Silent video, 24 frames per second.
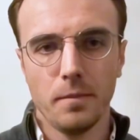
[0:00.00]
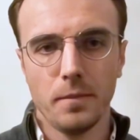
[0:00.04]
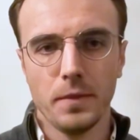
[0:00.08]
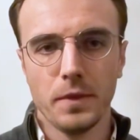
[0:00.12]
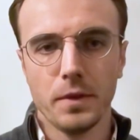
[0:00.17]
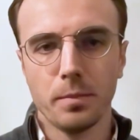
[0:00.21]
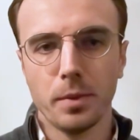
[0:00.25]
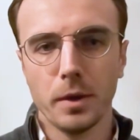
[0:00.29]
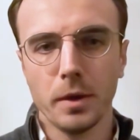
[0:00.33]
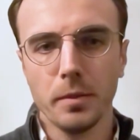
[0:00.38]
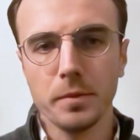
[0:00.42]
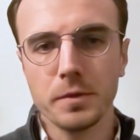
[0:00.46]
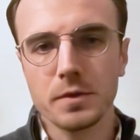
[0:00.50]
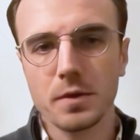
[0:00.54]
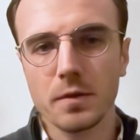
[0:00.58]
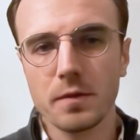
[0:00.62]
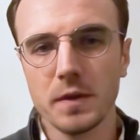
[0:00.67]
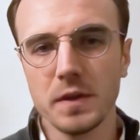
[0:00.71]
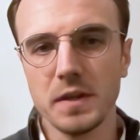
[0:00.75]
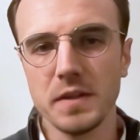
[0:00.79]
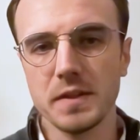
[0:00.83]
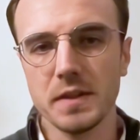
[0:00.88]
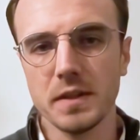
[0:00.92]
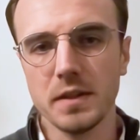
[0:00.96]
The purpose of
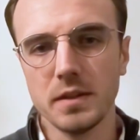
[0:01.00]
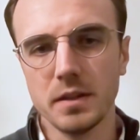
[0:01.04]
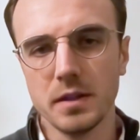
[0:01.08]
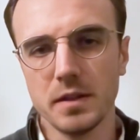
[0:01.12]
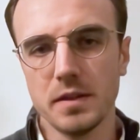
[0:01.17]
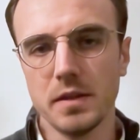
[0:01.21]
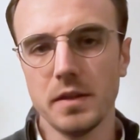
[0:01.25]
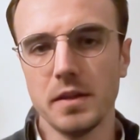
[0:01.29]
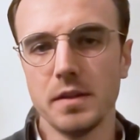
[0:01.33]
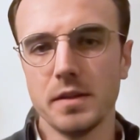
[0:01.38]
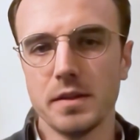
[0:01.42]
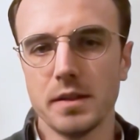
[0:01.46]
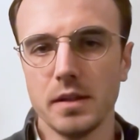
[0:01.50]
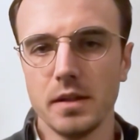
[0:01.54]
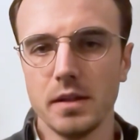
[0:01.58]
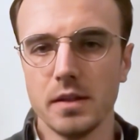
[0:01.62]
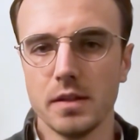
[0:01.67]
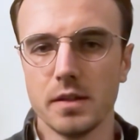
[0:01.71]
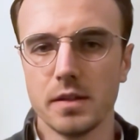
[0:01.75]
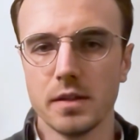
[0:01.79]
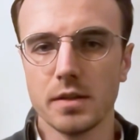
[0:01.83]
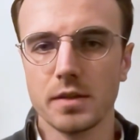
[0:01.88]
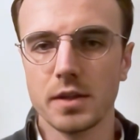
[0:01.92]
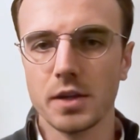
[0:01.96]
these indices
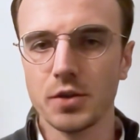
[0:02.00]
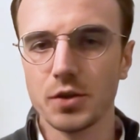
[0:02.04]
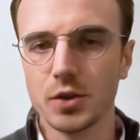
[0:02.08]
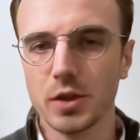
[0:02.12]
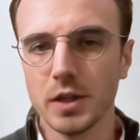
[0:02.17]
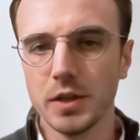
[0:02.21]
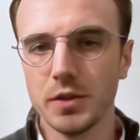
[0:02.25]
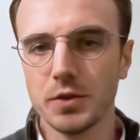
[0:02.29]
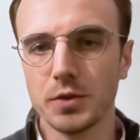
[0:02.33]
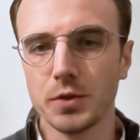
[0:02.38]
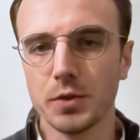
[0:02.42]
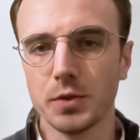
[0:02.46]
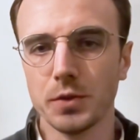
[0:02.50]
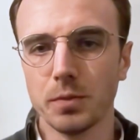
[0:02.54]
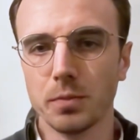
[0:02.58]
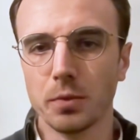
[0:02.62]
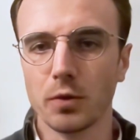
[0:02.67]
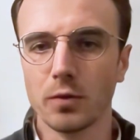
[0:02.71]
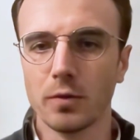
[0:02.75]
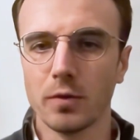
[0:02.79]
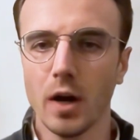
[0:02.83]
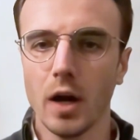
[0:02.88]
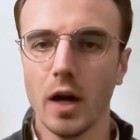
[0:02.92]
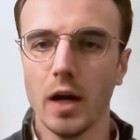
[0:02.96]
is essentially to
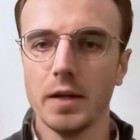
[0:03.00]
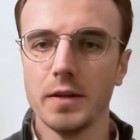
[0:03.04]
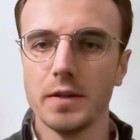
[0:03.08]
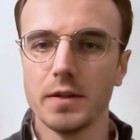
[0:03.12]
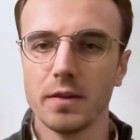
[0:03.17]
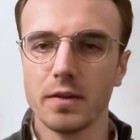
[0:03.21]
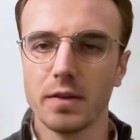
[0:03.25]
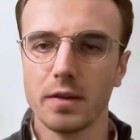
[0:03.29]
provide